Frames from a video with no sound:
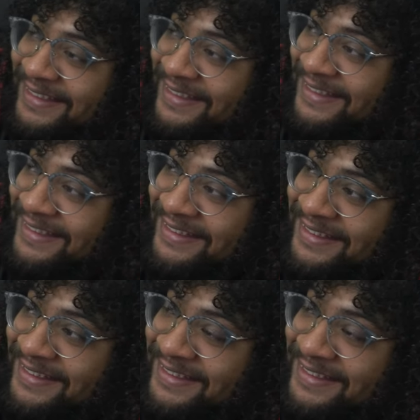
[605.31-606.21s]

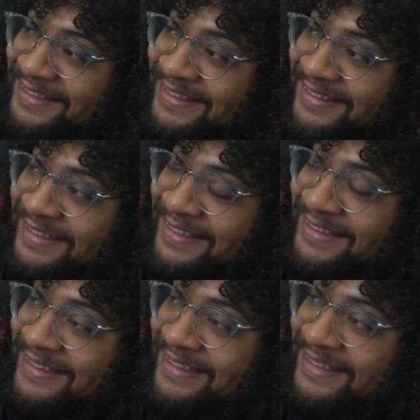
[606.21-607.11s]

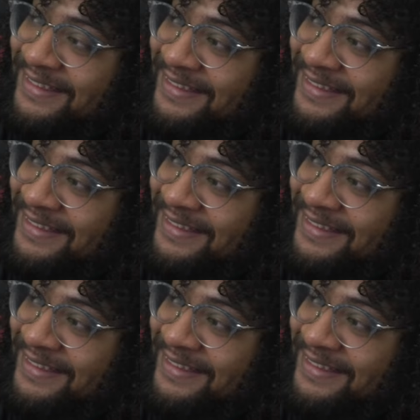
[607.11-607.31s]
No words are spoken by the person on screen.